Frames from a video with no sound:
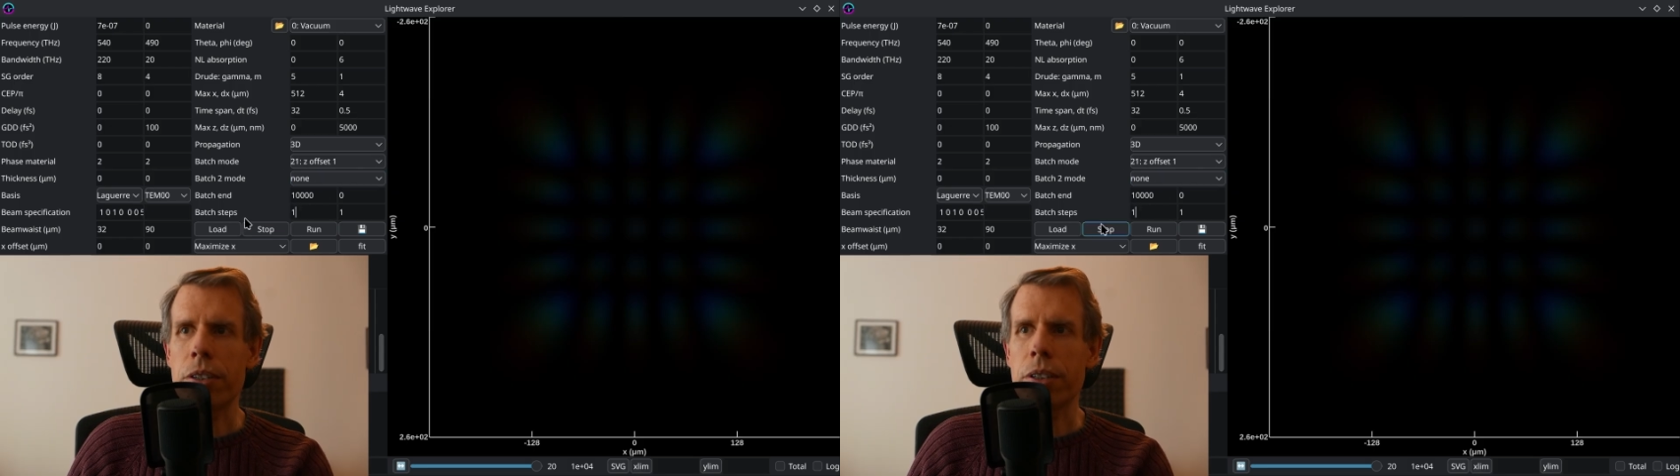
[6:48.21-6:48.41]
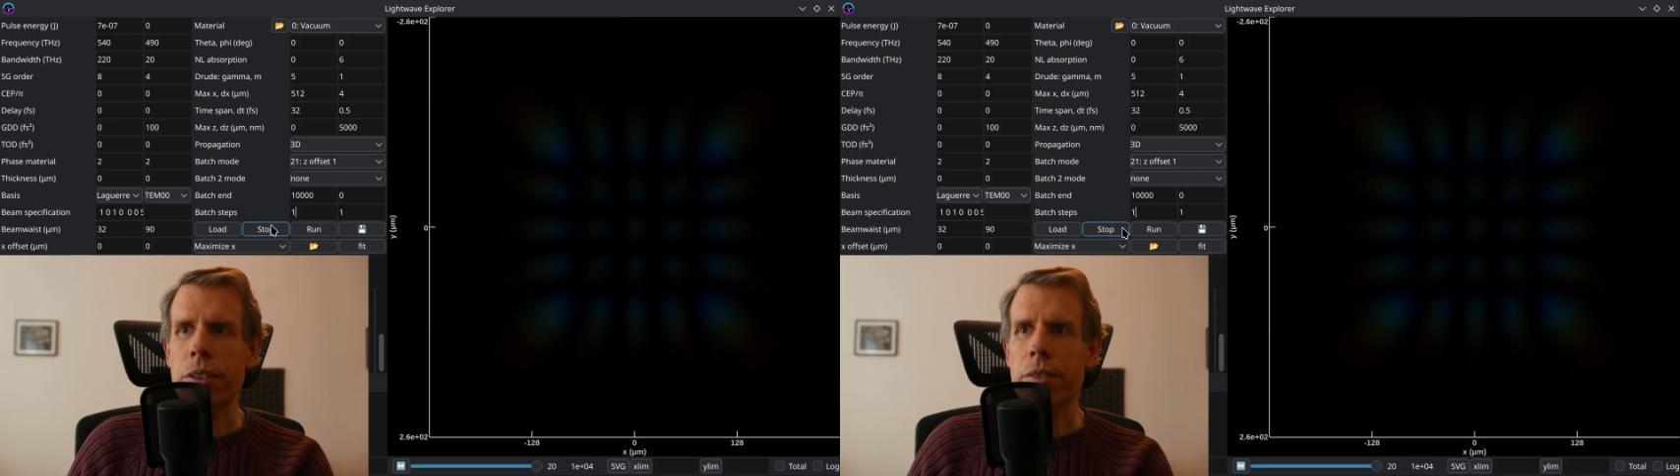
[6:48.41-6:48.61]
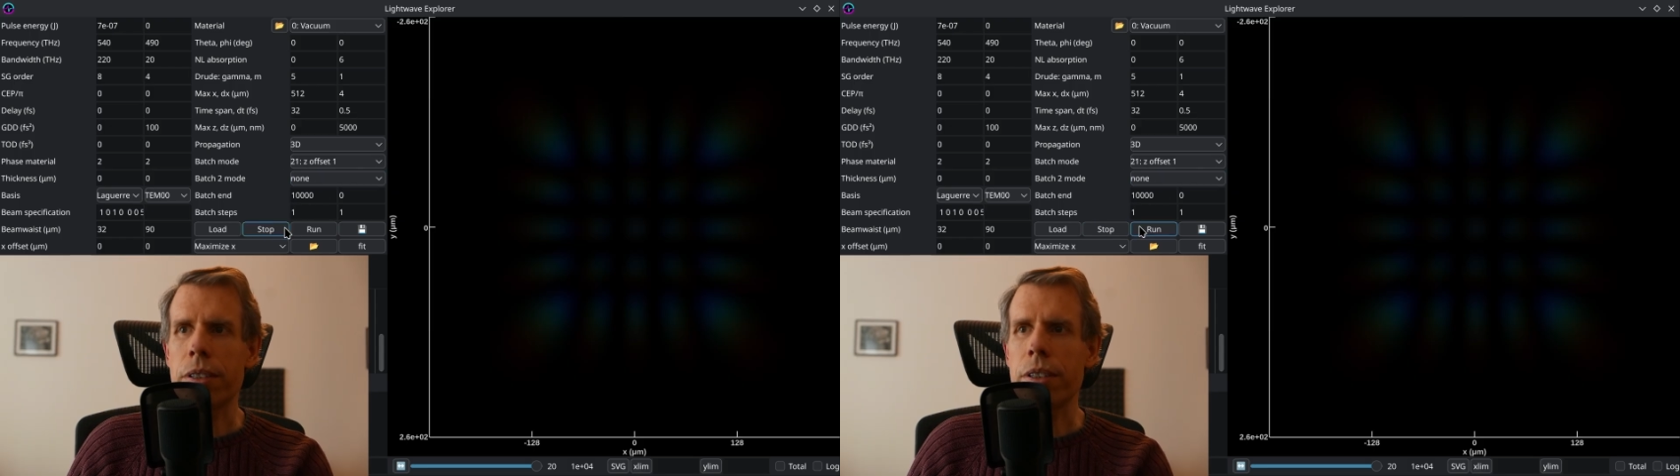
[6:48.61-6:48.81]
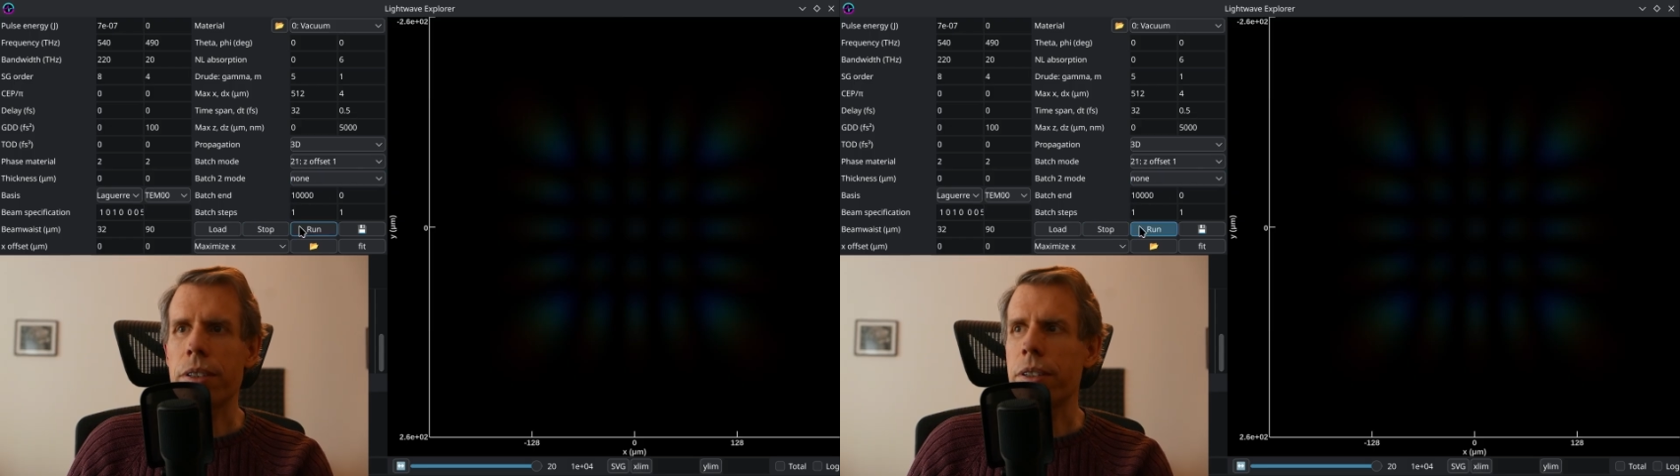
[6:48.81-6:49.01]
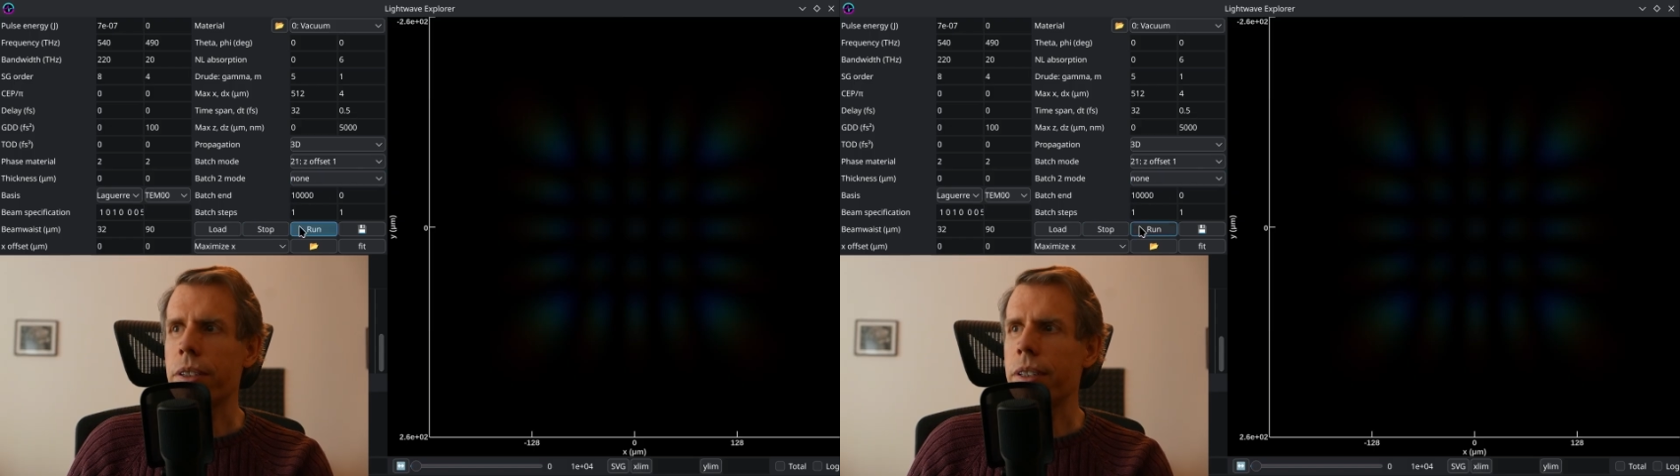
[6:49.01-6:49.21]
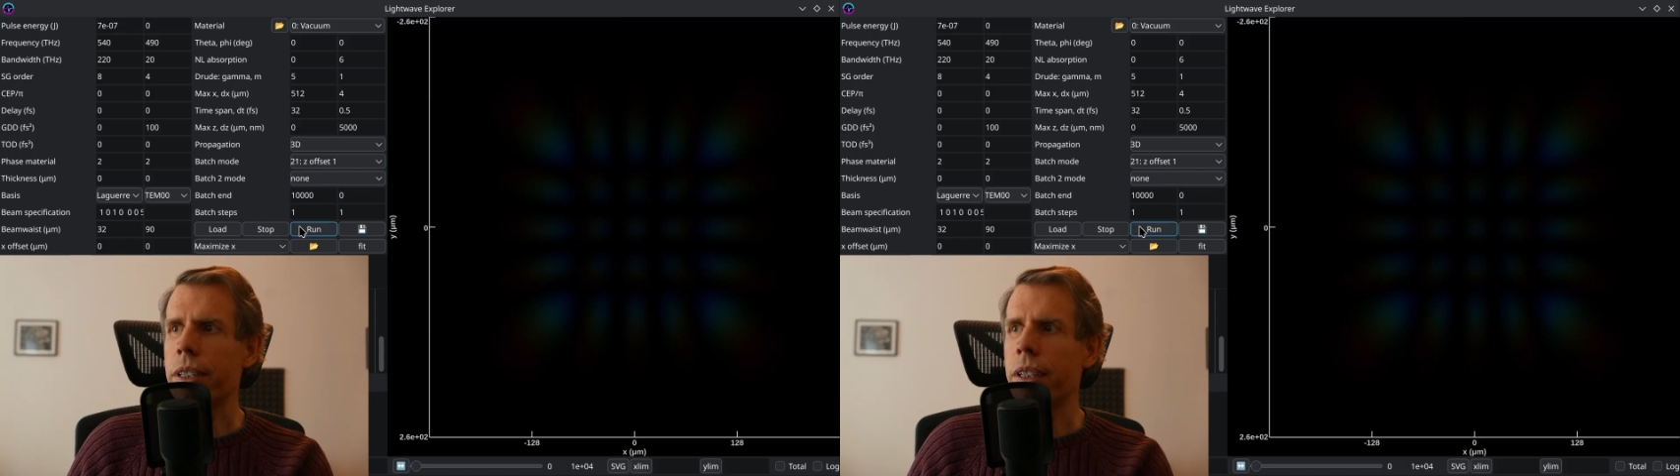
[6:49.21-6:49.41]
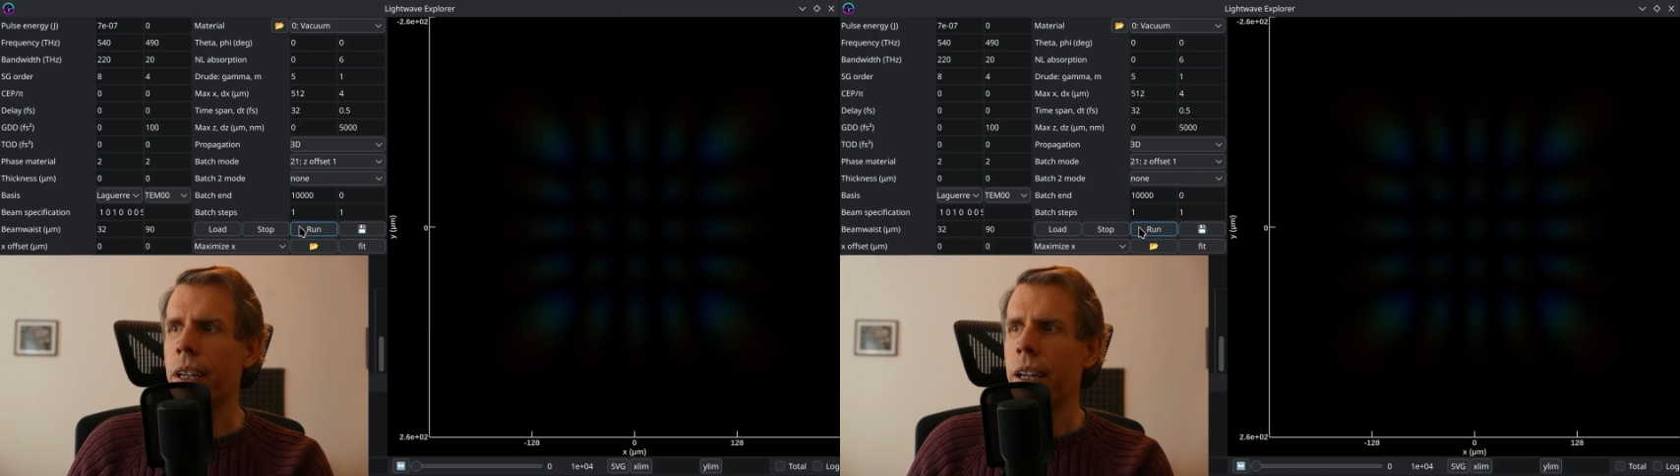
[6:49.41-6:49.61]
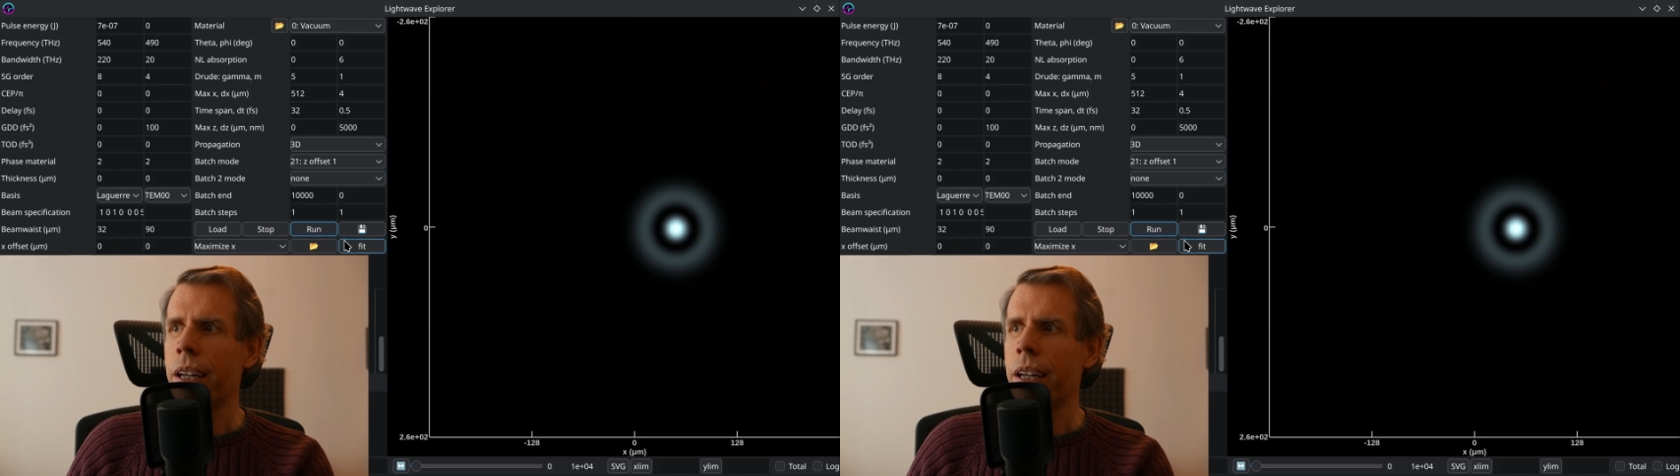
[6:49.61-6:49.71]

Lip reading: just so it's easier to see.